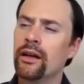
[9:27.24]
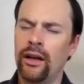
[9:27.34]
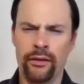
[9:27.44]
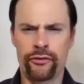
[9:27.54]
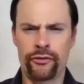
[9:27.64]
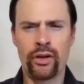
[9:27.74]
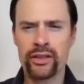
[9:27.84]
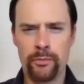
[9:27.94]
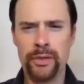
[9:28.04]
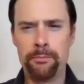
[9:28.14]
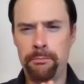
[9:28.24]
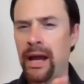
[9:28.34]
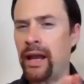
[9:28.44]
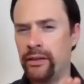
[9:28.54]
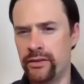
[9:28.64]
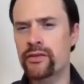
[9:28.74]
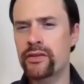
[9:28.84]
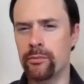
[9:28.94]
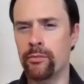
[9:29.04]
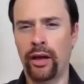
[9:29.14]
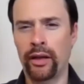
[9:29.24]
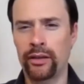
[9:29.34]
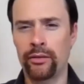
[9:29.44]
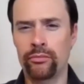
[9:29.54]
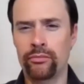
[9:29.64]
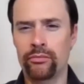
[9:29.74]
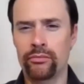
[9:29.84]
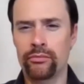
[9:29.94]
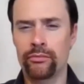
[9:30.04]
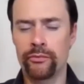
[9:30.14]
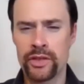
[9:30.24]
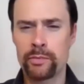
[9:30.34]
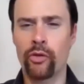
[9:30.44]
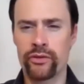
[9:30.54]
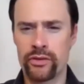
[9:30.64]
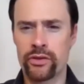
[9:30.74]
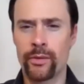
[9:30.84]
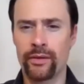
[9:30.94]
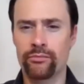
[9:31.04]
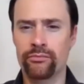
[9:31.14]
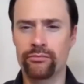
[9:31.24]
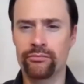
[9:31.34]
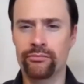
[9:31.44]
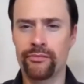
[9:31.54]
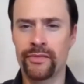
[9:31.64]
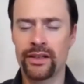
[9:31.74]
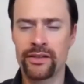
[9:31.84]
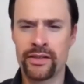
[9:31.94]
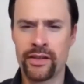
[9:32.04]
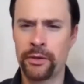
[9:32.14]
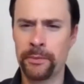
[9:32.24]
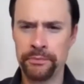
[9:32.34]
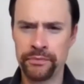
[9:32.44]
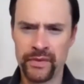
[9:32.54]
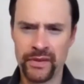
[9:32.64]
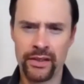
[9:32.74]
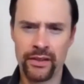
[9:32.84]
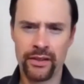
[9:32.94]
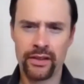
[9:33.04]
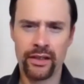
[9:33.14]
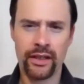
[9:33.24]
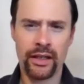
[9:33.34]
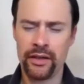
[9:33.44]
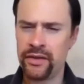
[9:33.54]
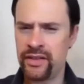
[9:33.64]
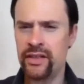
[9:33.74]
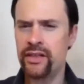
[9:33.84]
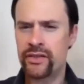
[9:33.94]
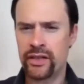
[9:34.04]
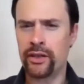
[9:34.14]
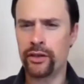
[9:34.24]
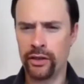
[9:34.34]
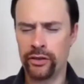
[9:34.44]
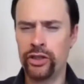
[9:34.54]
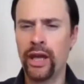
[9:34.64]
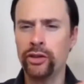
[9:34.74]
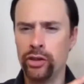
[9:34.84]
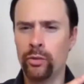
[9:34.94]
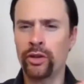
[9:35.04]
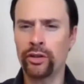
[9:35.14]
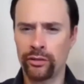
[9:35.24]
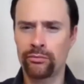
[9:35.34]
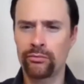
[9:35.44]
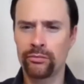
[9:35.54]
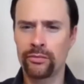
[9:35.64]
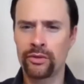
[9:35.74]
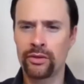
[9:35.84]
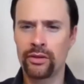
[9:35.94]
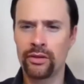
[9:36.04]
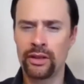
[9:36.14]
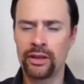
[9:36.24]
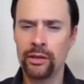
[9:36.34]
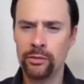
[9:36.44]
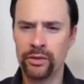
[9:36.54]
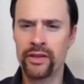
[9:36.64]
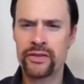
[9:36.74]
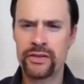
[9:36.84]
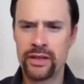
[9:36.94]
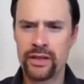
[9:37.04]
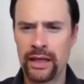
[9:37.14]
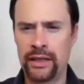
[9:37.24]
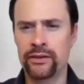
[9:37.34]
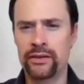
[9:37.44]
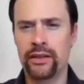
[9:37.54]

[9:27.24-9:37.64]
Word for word: I've tried to be balanced in my response to it. So uh, this is a, a, genuine uh, illness, and um,